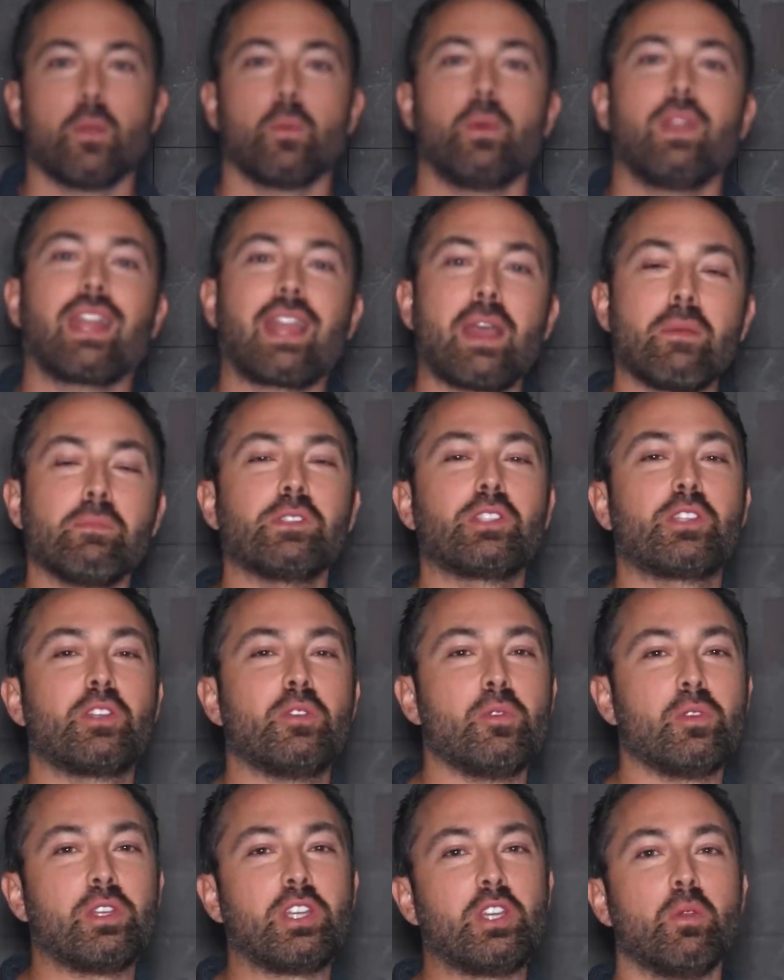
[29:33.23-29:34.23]
When it comes
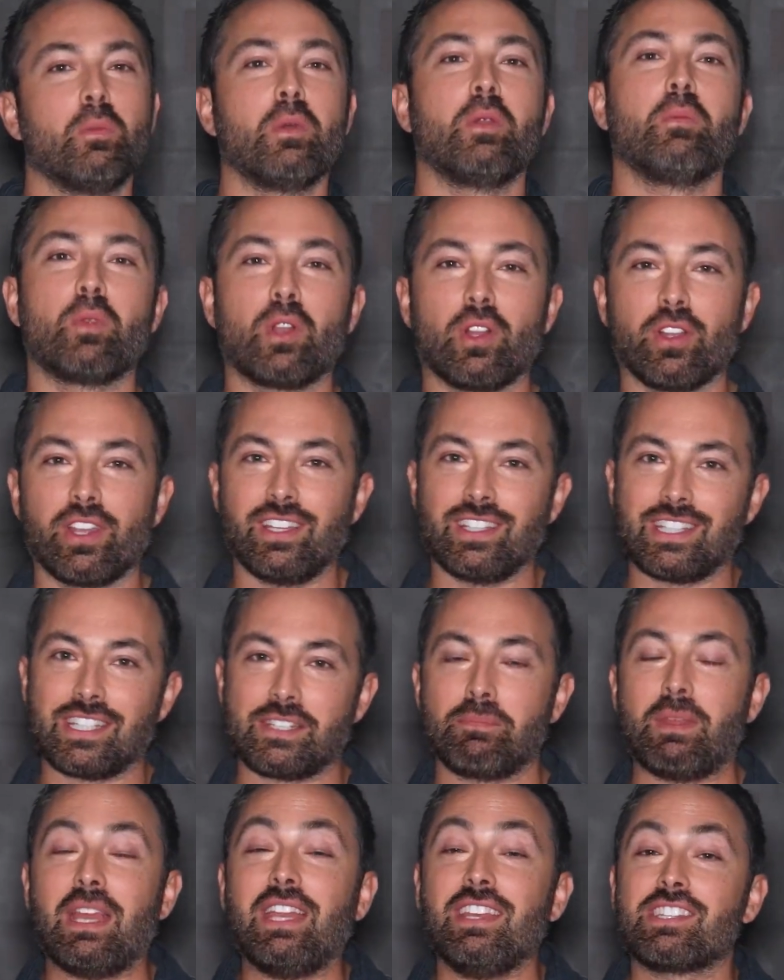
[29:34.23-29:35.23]
to human
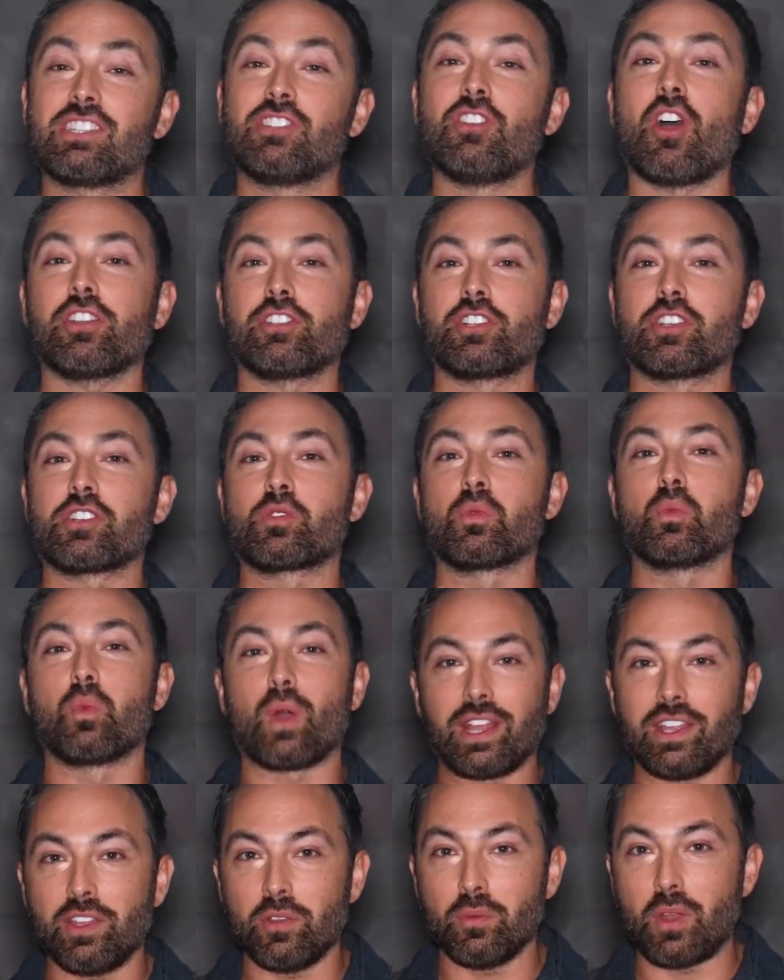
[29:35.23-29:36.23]
brilliance, it's not just
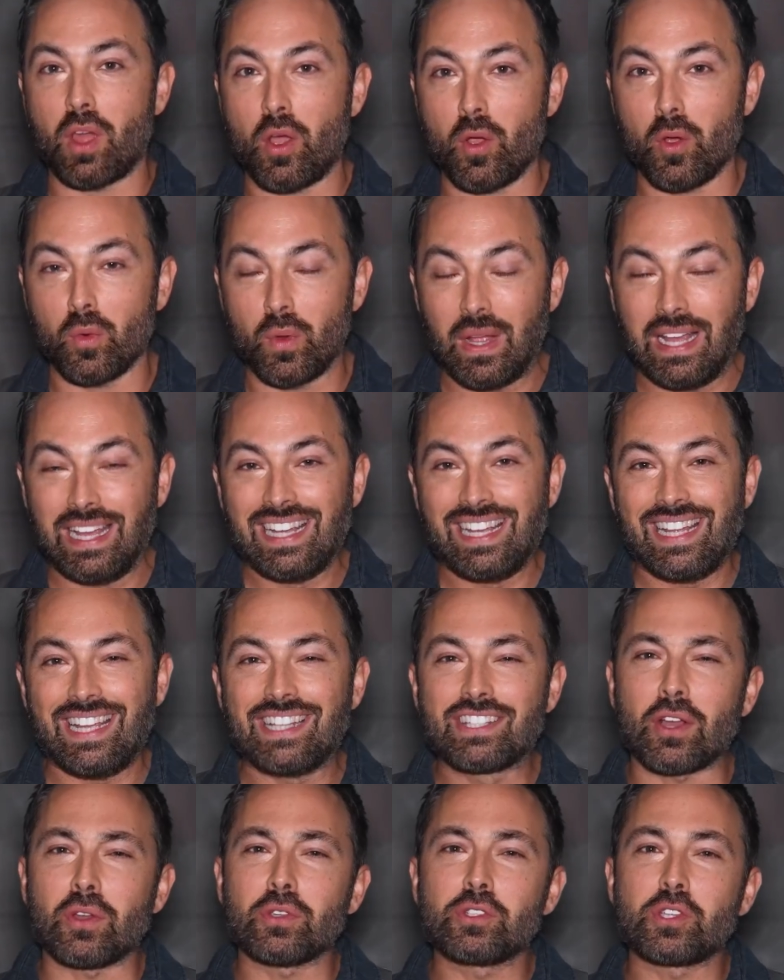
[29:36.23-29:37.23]
what you know,
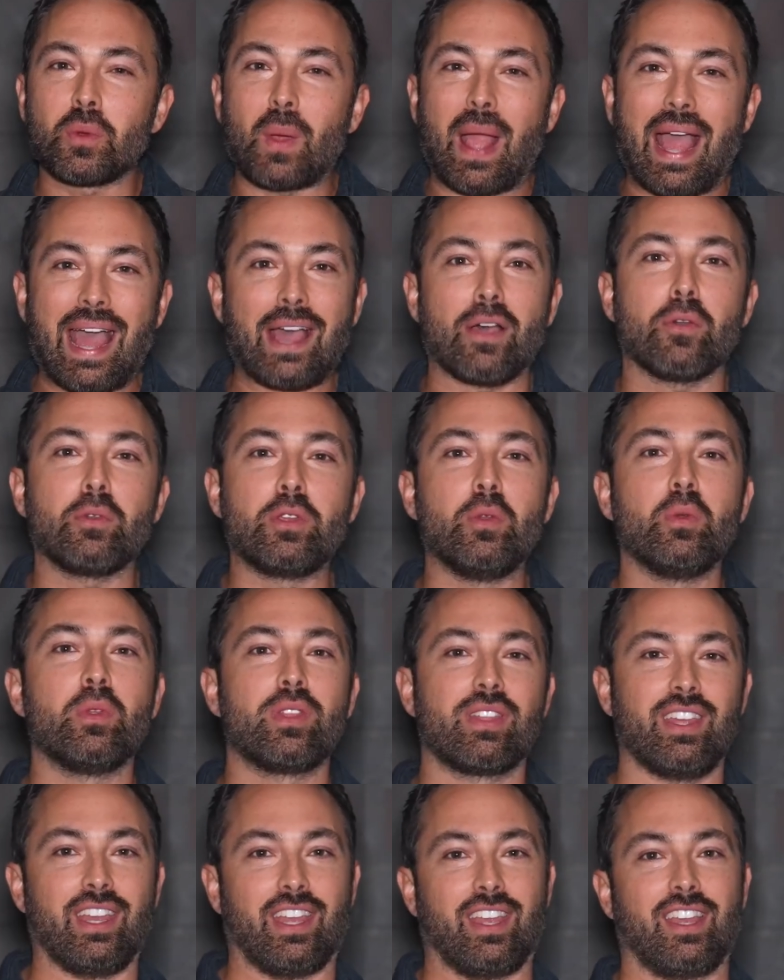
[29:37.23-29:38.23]
it's also how you
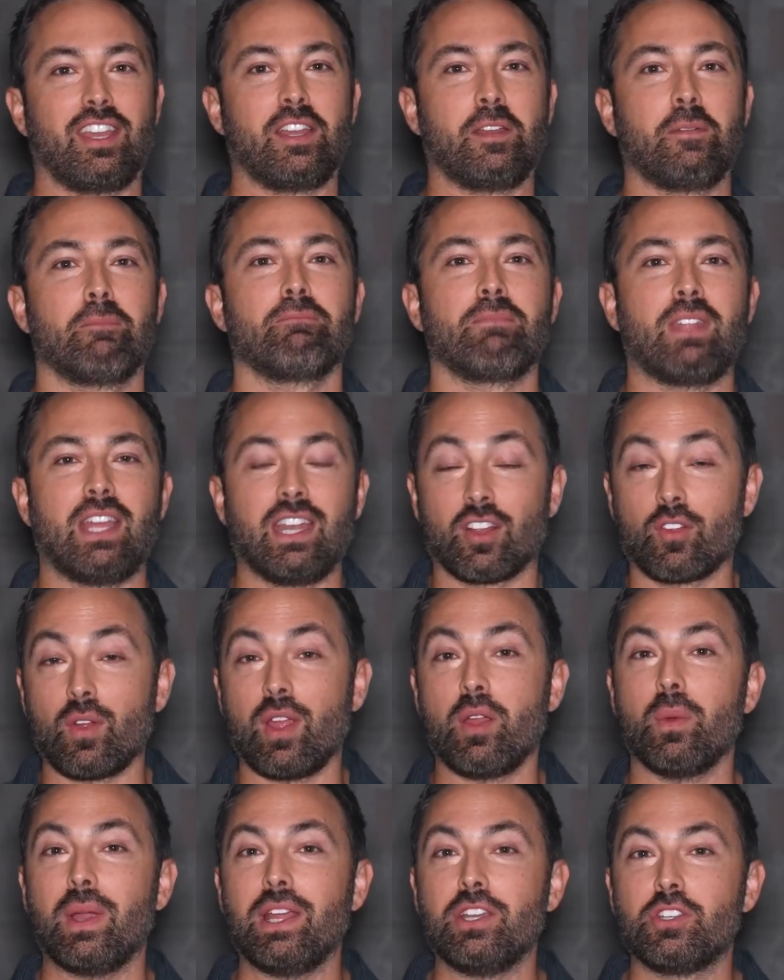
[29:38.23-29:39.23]
think. And a
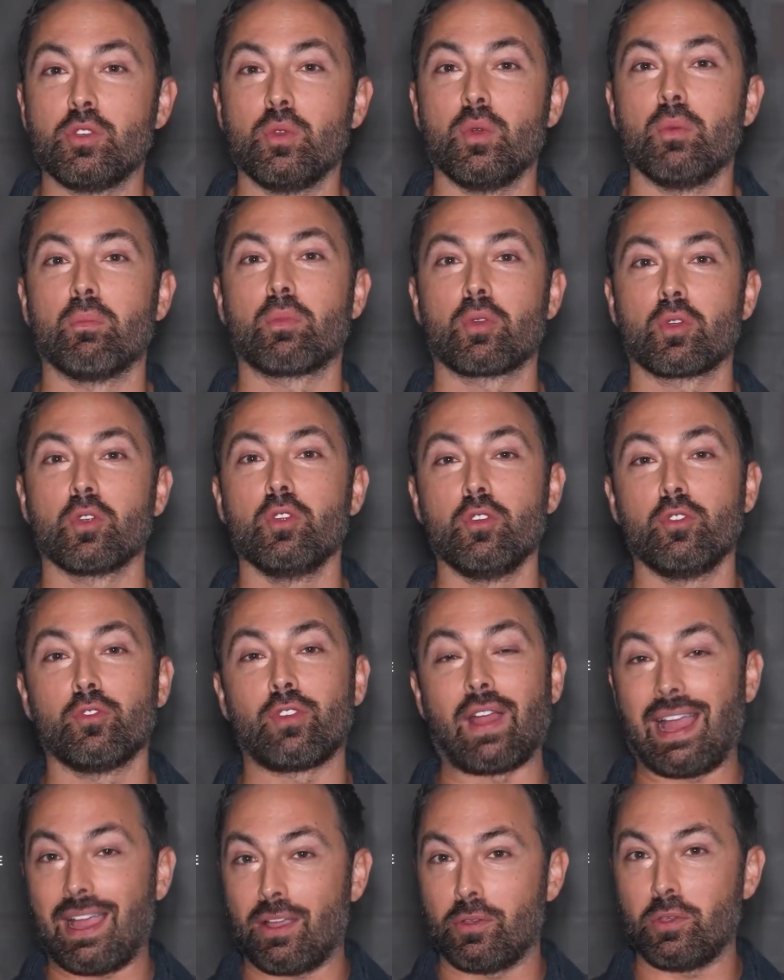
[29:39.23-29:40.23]
great way to
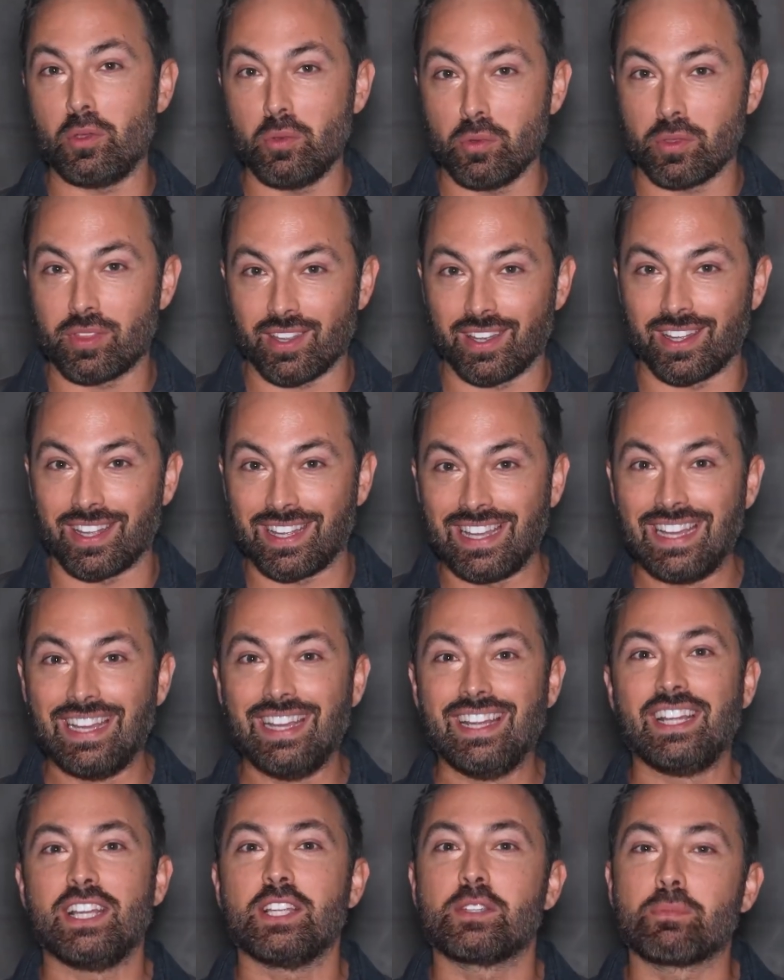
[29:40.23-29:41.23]
improve how you think
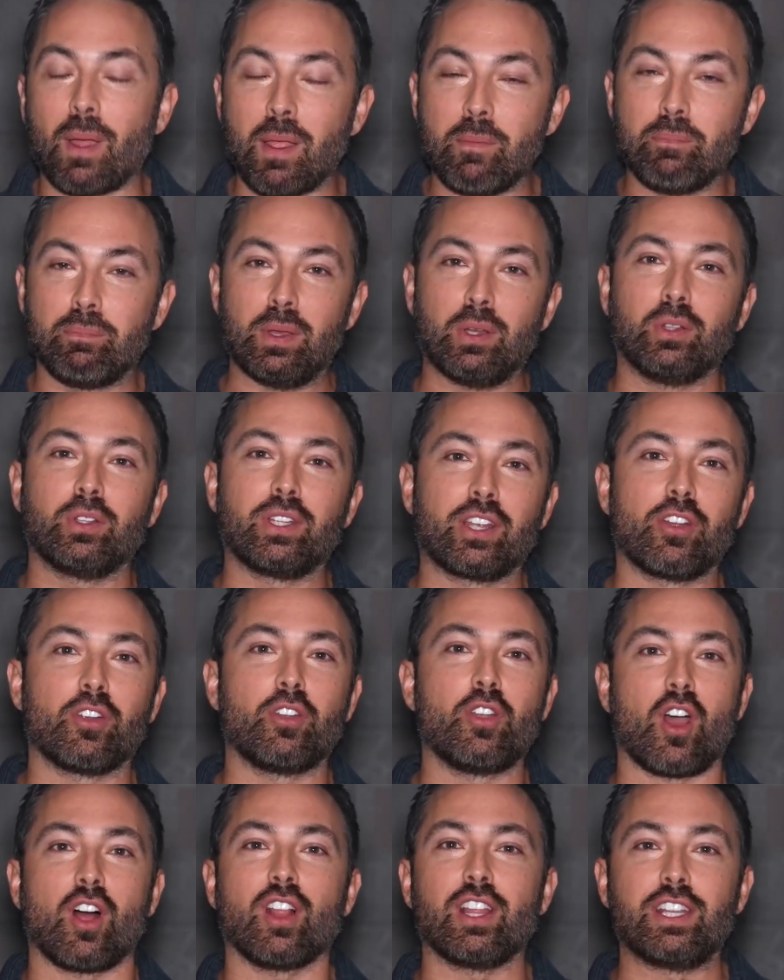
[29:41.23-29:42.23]
is by building
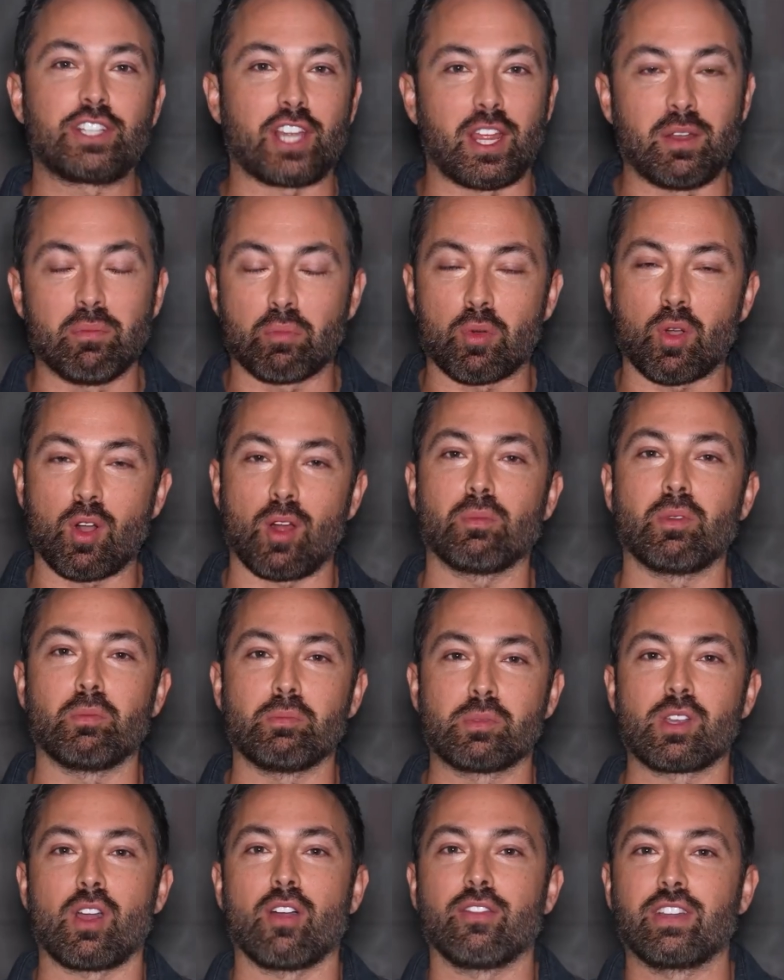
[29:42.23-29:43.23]
your knowledge and
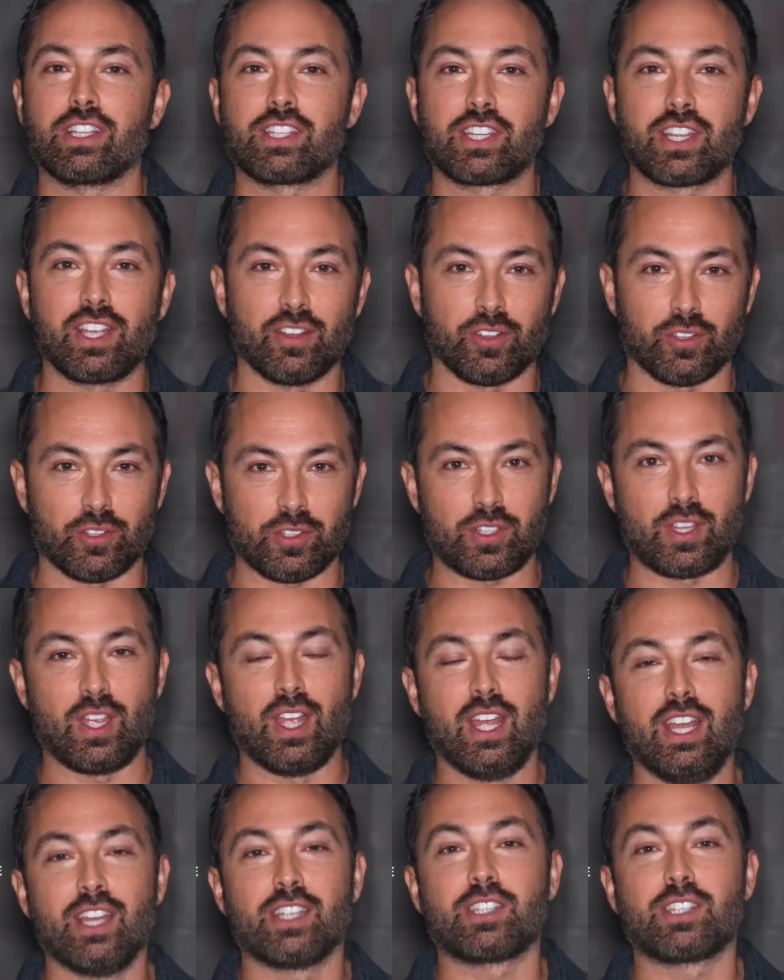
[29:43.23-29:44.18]
problem-solving skills.